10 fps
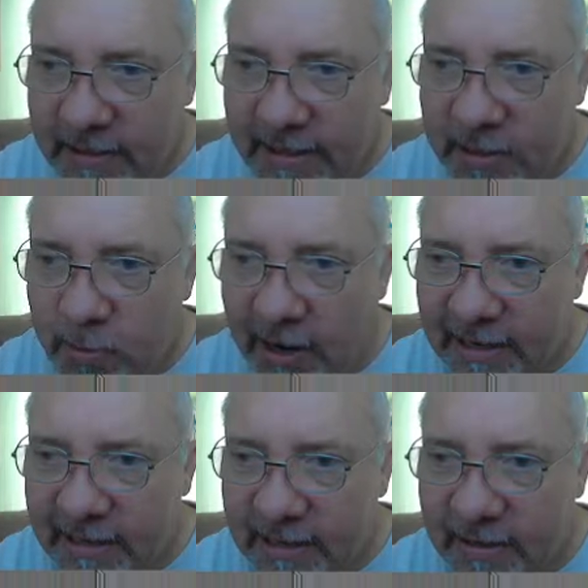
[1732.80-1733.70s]
Takes
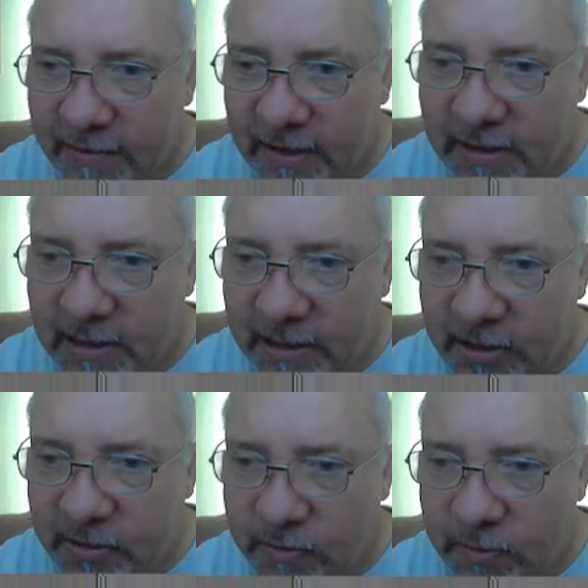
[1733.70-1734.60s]
practice. Eventually
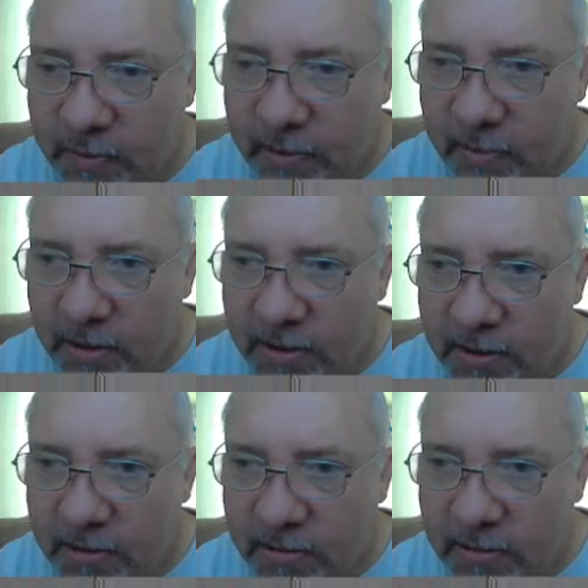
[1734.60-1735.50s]
you'll remember
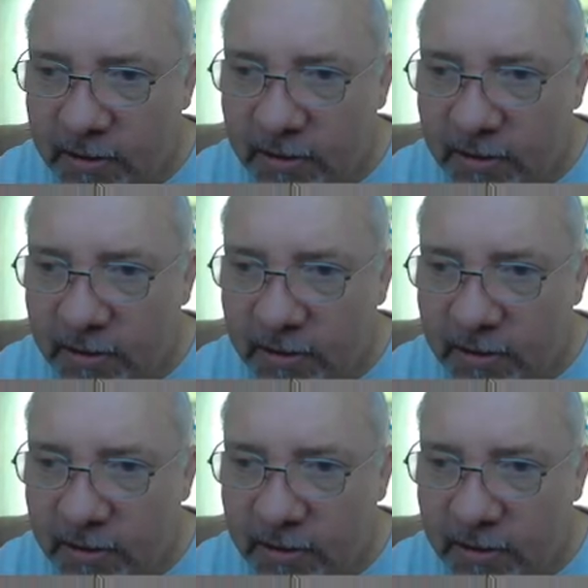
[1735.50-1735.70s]
to